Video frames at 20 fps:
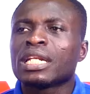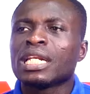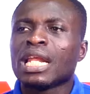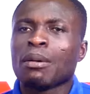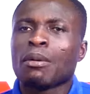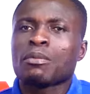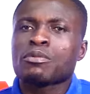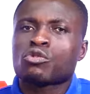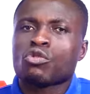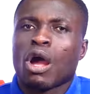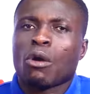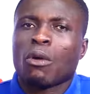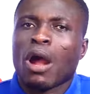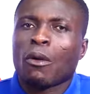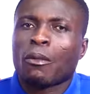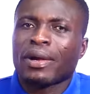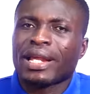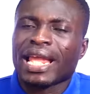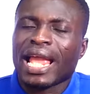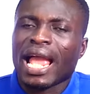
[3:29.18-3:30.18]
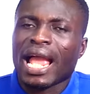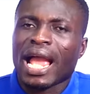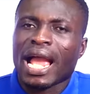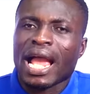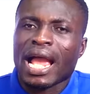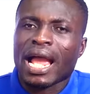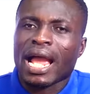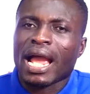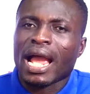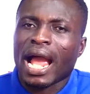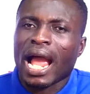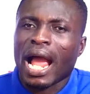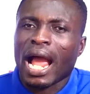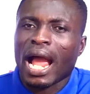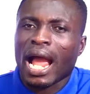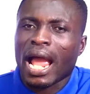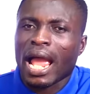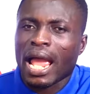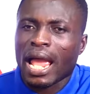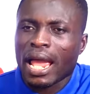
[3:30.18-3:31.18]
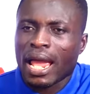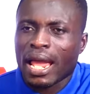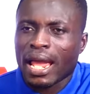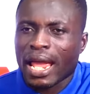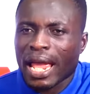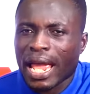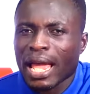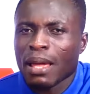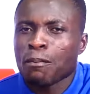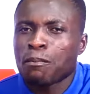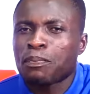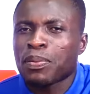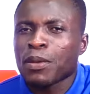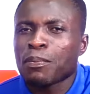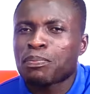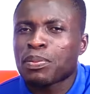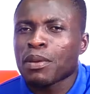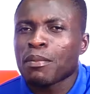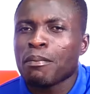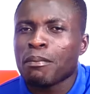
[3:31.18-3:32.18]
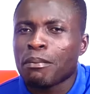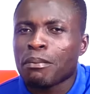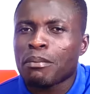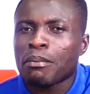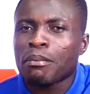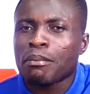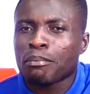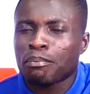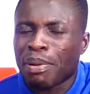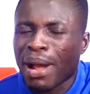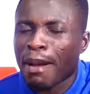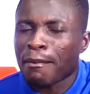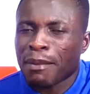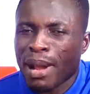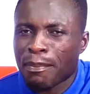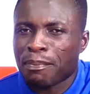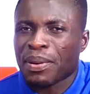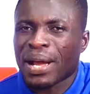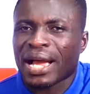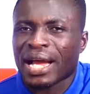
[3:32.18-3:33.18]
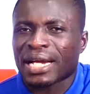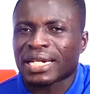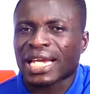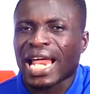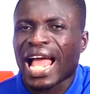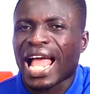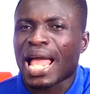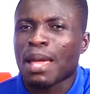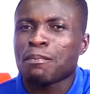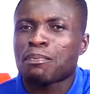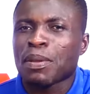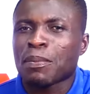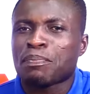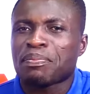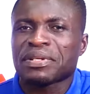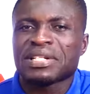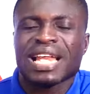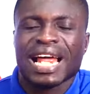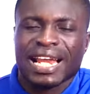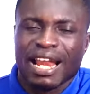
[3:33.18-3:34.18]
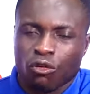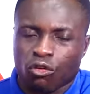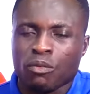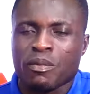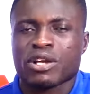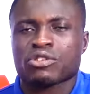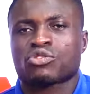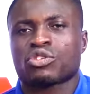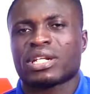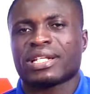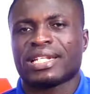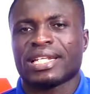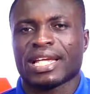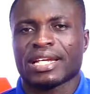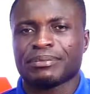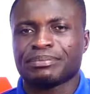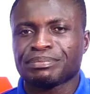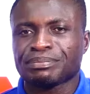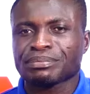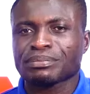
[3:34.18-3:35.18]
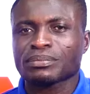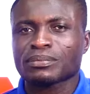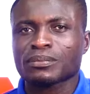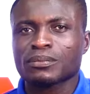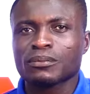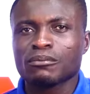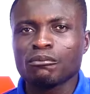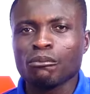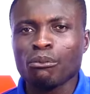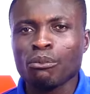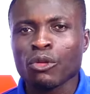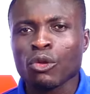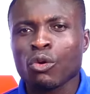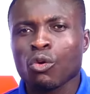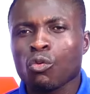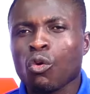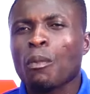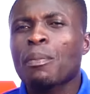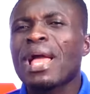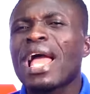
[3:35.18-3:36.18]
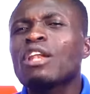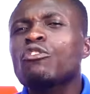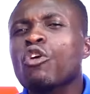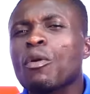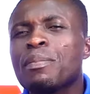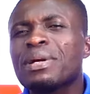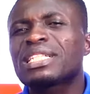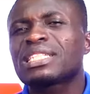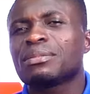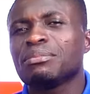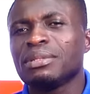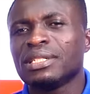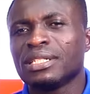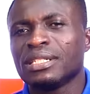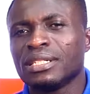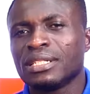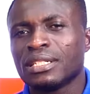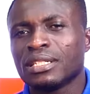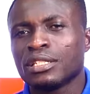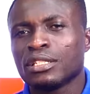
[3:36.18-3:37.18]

Never so acquire MPP Bamapa, na MPP Dana Kuma Sone de. Obeyed you bet me.